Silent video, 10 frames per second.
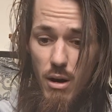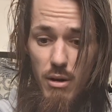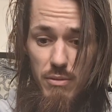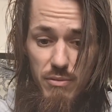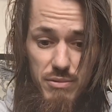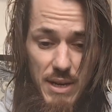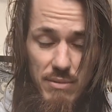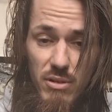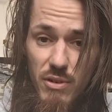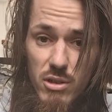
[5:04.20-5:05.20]
are
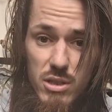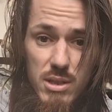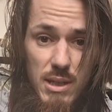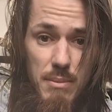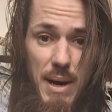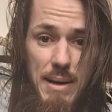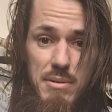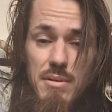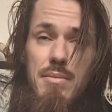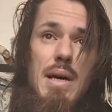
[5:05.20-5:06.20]
several verses in the
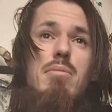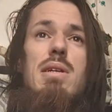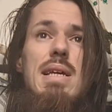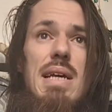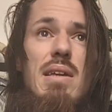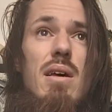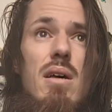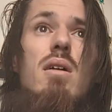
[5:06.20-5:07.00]
Bible that would lead